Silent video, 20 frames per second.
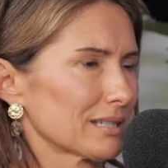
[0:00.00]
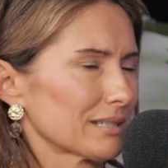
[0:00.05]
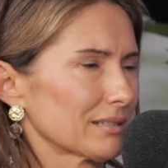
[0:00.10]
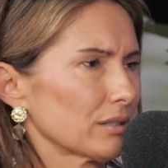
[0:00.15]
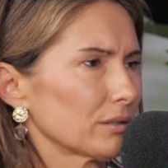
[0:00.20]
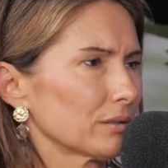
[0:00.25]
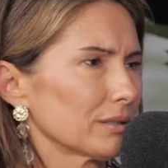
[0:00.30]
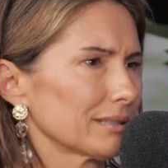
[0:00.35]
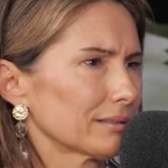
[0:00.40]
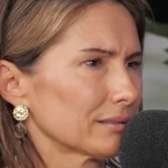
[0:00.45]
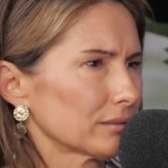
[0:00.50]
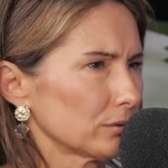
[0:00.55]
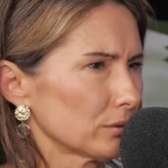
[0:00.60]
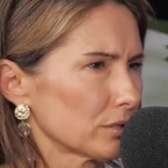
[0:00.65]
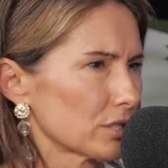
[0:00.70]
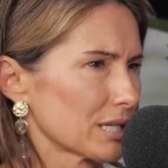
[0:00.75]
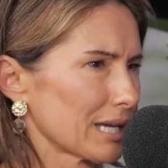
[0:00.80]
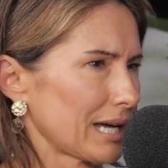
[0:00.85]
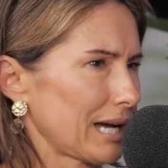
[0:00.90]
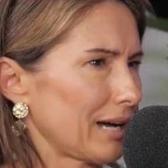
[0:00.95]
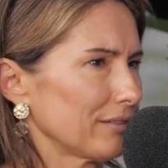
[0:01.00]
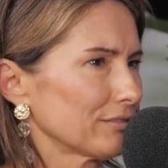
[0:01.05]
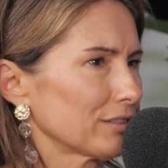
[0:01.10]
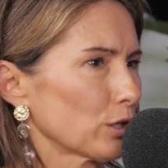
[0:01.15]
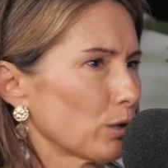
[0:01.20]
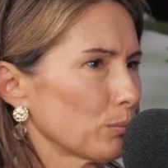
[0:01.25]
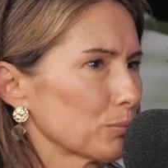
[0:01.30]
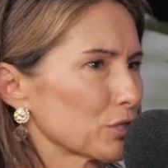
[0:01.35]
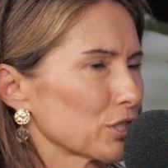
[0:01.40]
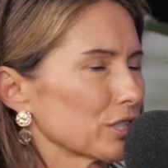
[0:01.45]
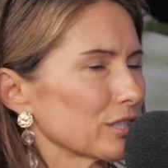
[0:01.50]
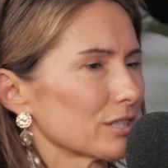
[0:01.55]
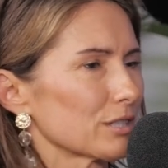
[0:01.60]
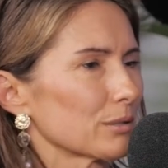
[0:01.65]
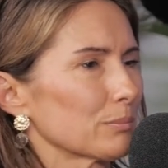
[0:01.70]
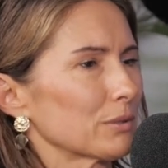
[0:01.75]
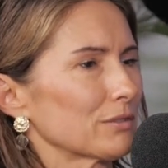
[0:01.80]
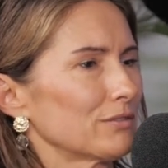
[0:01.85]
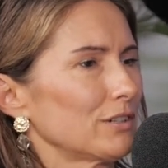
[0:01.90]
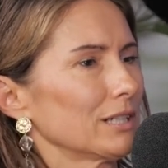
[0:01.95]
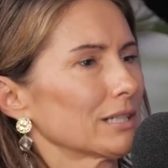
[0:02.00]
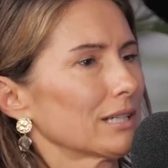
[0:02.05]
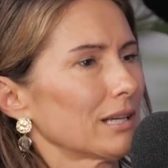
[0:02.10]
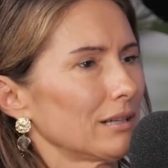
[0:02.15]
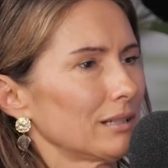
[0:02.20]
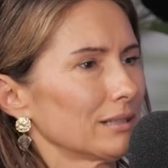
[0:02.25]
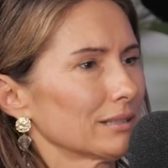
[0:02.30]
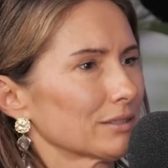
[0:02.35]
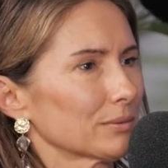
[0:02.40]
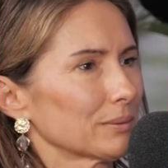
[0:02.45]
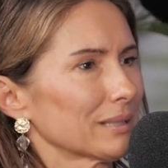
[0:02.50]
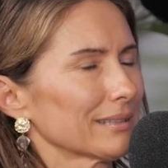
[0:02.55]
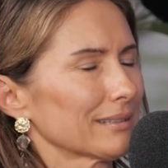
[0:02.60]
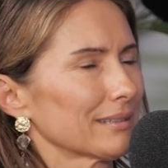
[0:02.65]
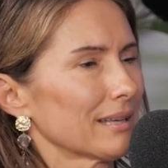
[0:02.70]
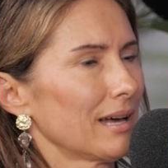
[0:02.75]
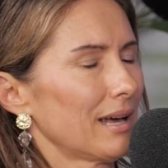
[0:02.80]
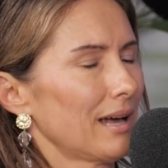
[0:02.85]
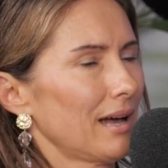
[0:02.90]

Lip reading: So it's good to have that option to provide clients with.